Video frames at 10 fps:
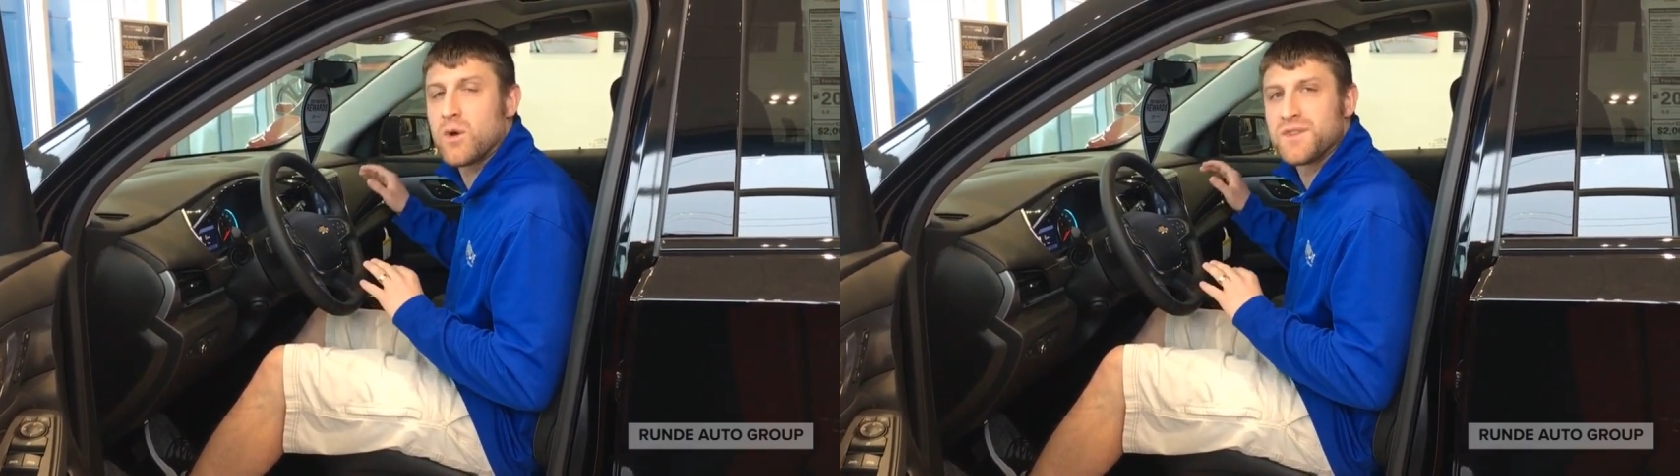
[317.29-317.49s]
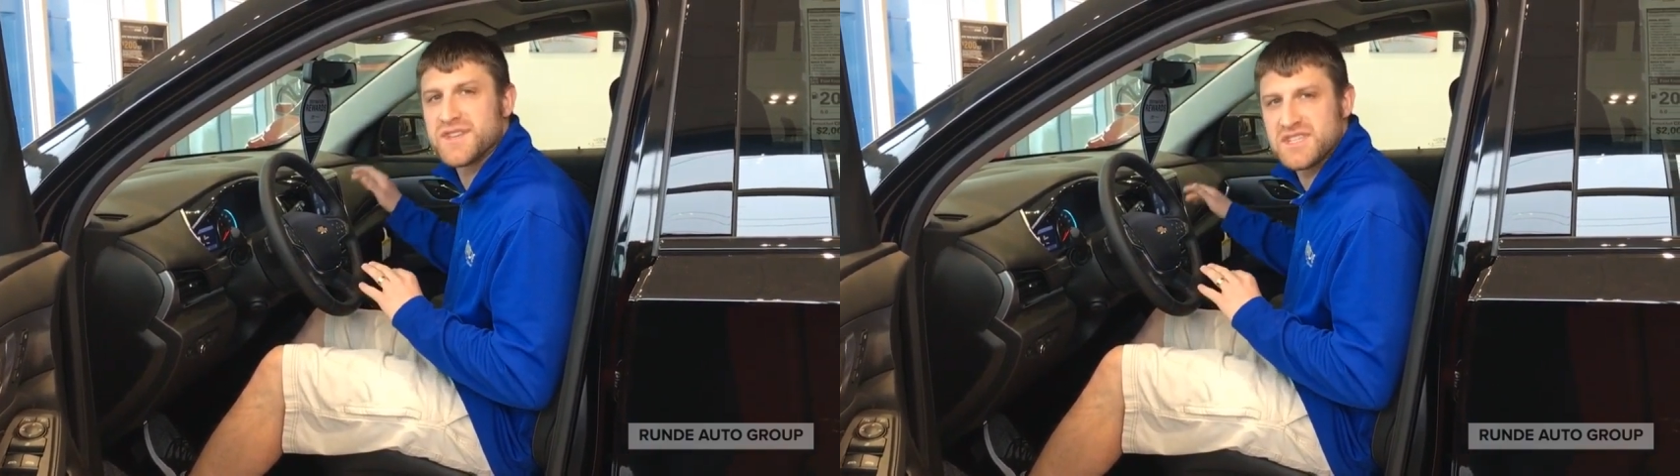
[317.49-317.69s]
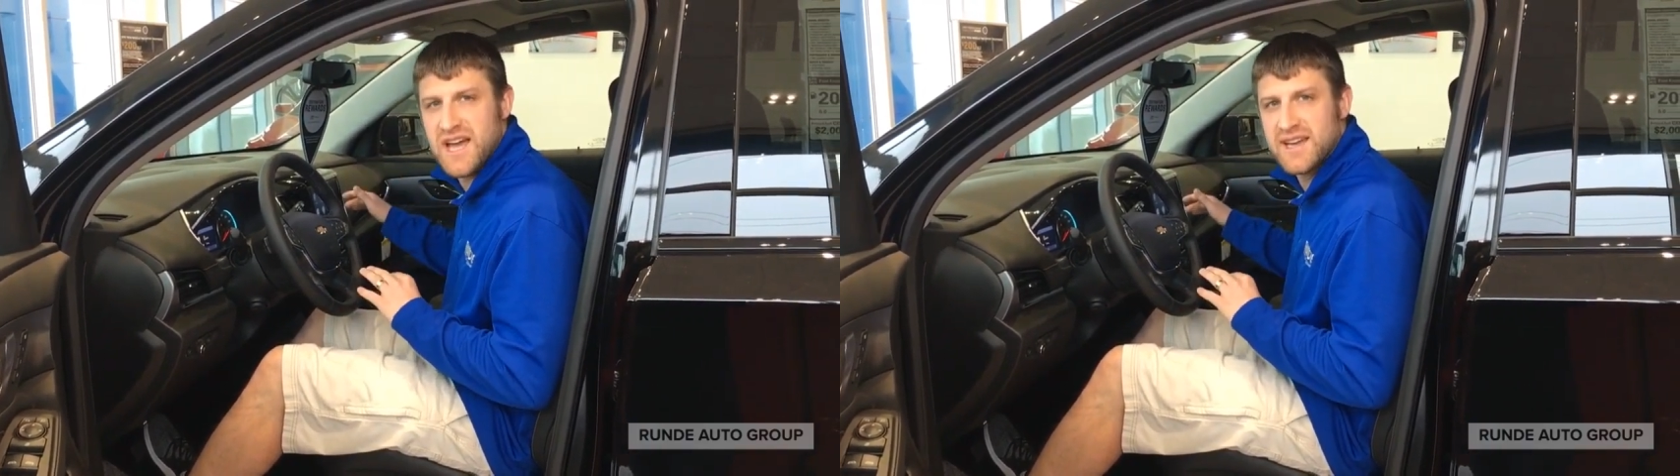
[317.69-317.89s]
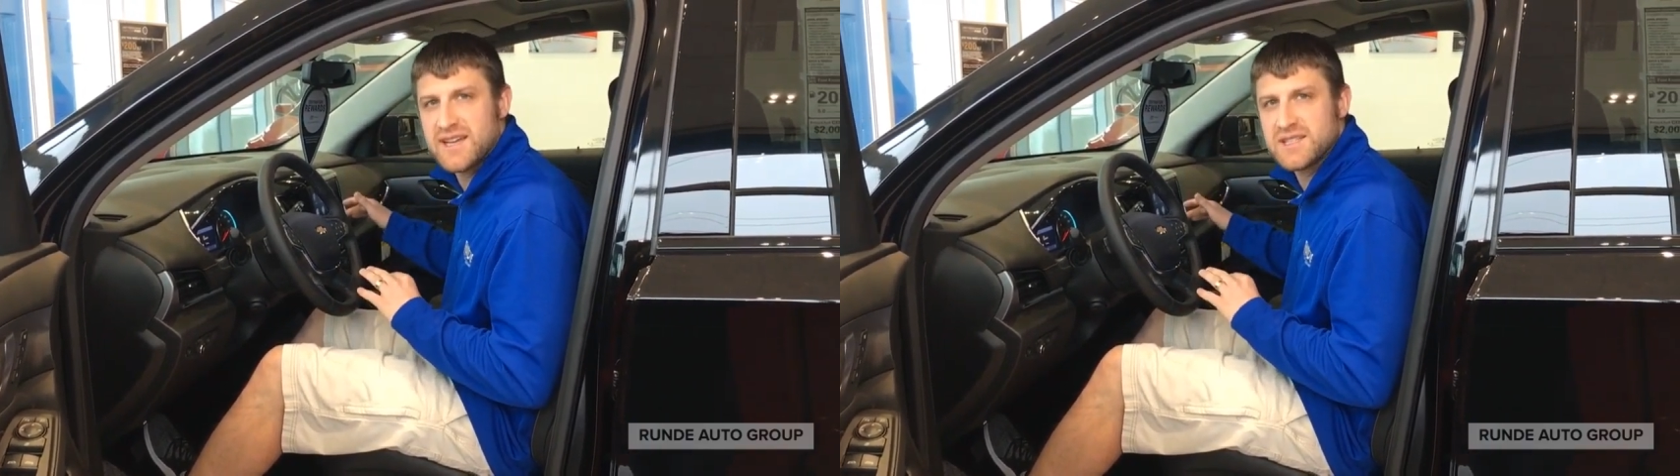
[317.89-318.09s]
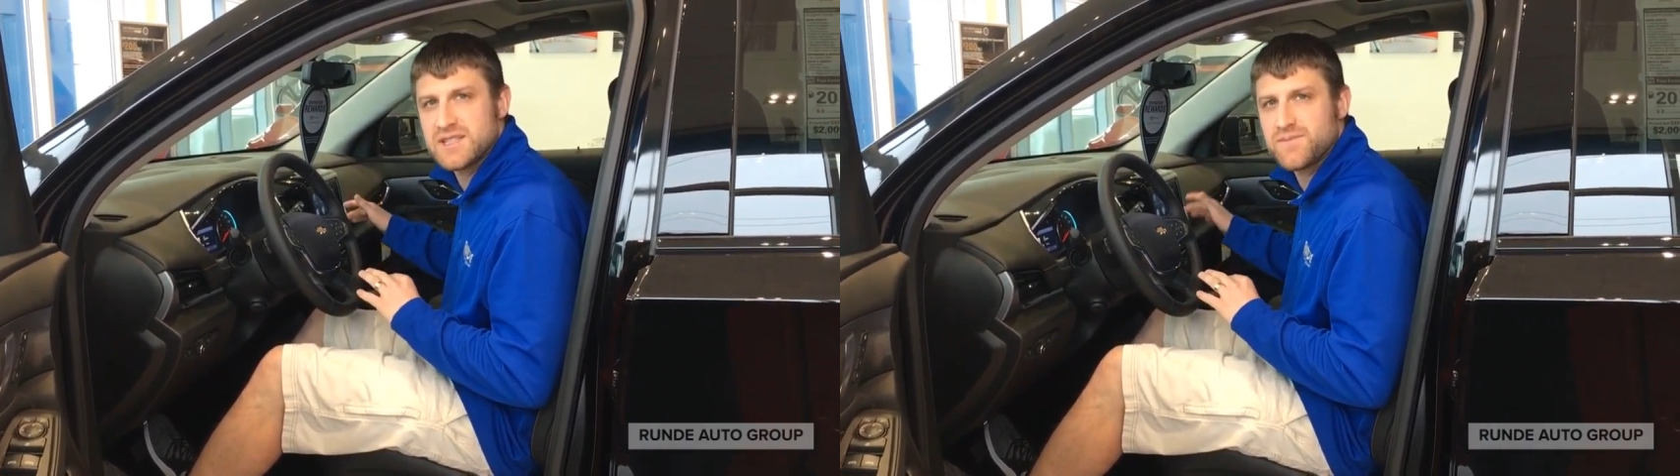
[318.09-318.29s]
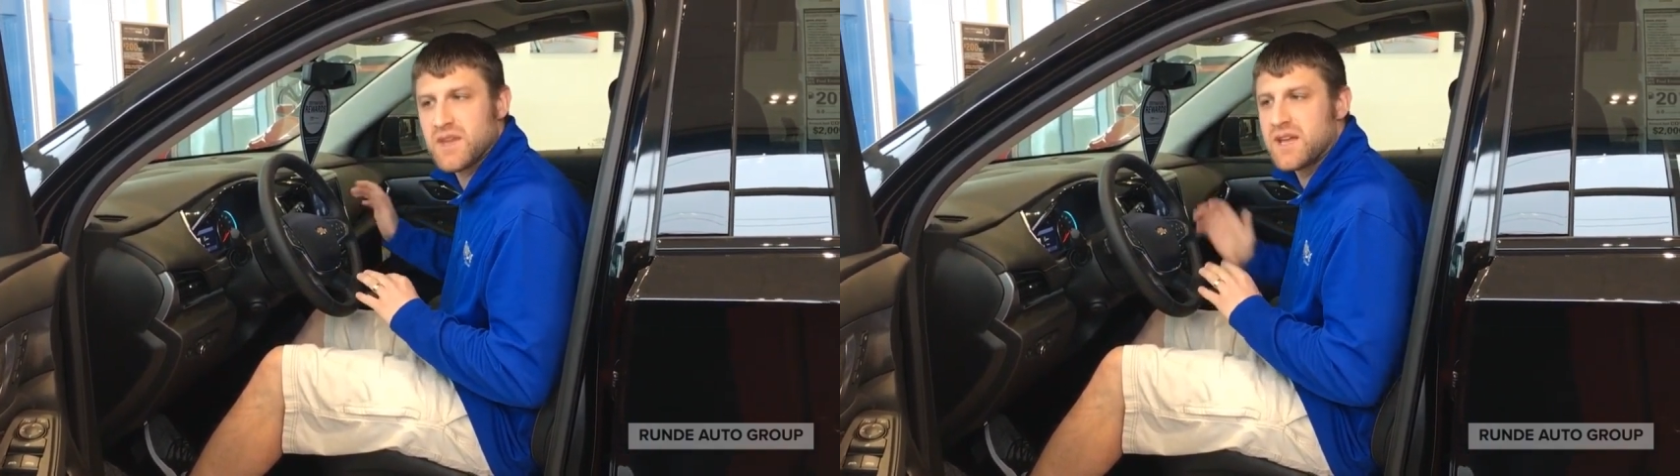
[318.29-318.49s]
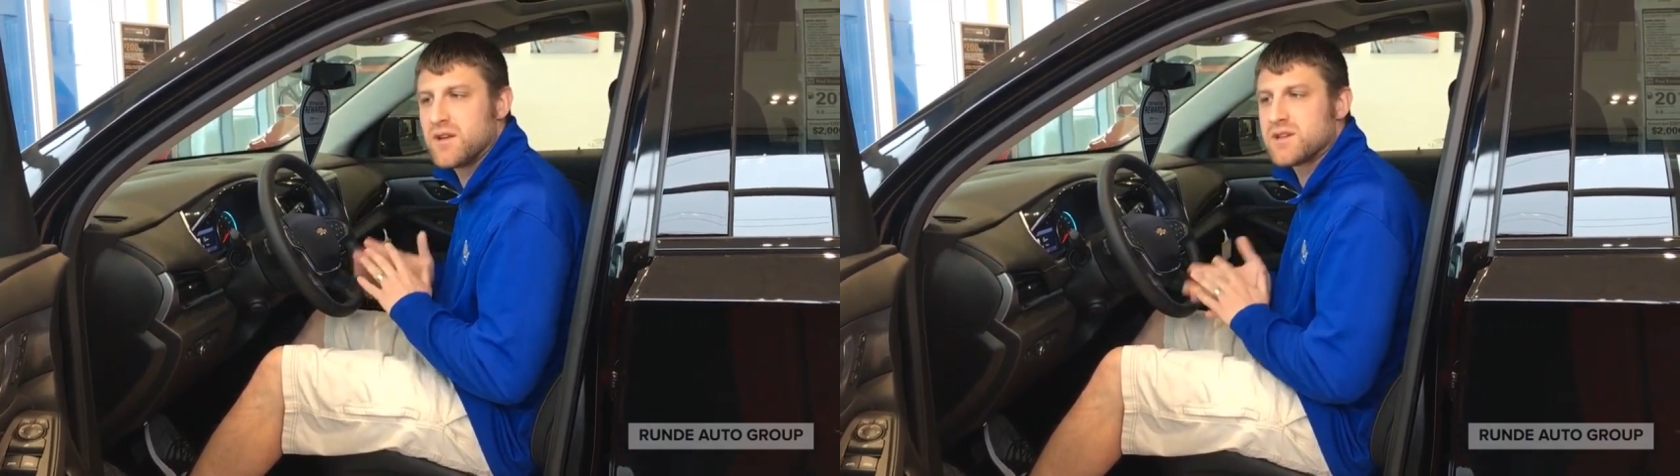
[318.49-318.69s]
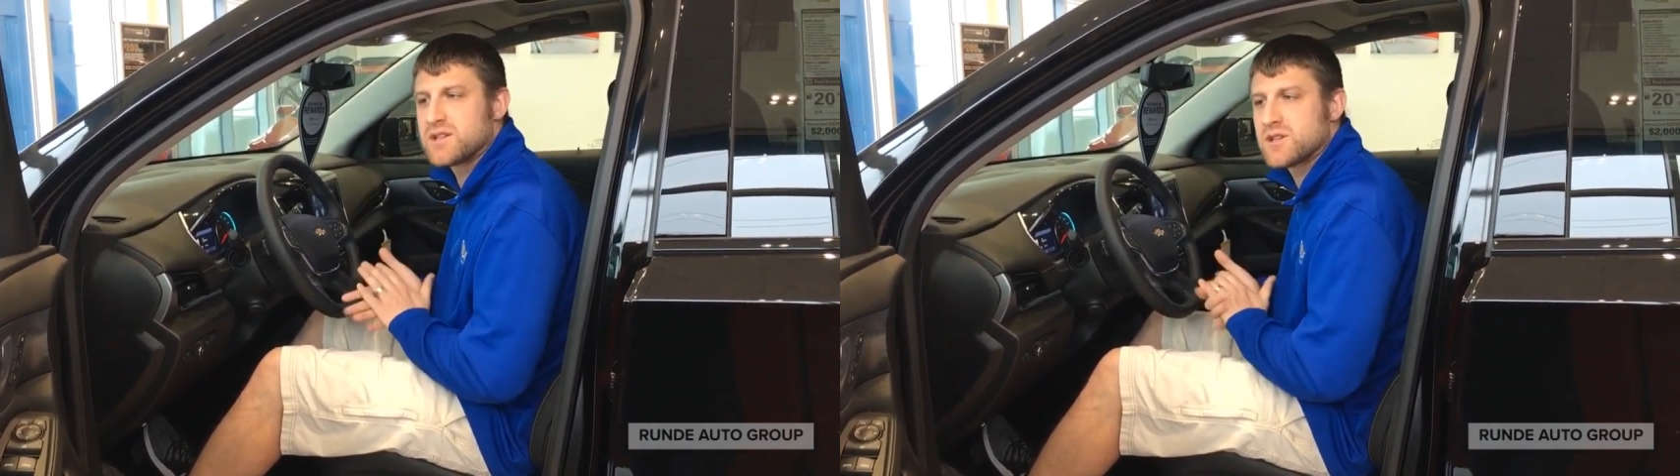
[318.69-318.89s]
in the settings and you
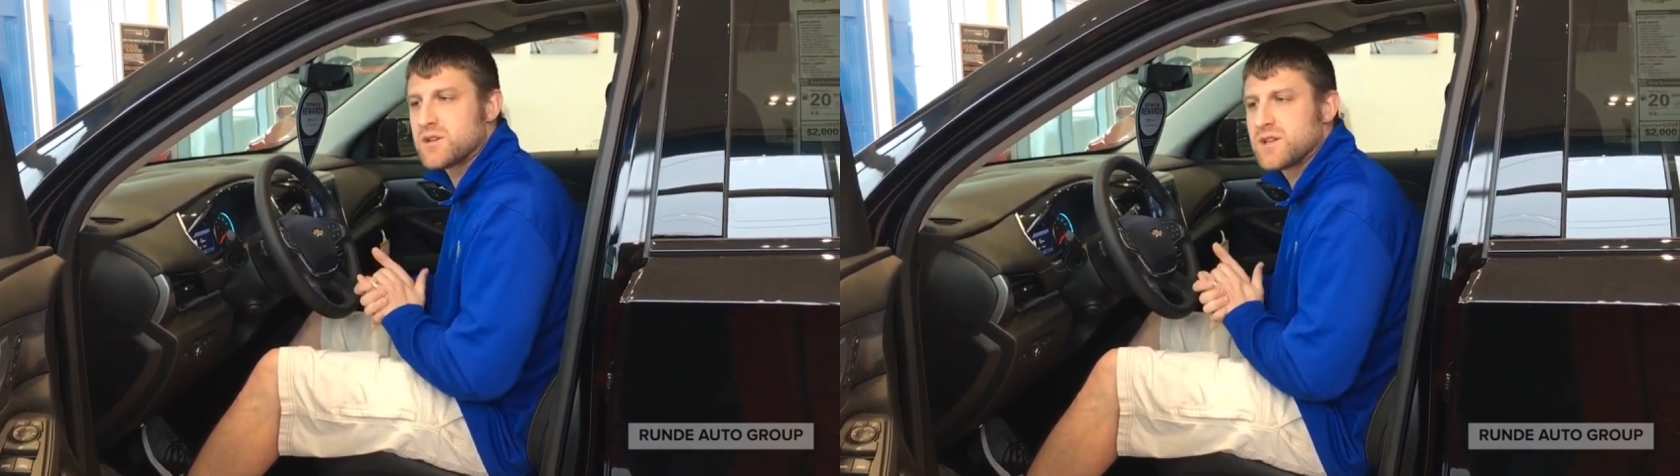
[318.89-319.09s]
can turn,